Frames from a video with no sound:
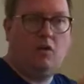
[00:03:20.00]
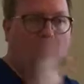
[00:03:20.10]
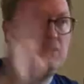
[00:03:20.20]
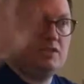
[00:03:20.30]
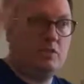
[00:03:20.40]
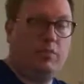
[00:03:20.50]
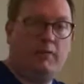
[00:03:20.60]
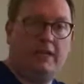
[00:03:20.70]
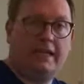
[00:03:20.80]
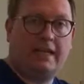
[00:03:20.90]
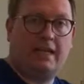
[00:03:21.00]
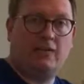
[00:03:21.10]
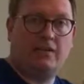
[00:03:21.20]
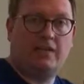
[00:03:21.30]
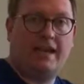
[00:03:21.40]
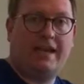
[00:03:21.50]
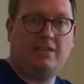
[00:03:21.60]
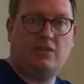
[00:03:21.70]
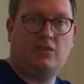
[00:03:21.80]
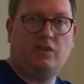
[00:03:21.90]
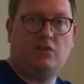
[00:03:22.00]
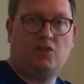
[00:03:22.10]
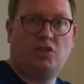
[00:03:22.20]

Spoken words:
or into a public cloud, into S3 or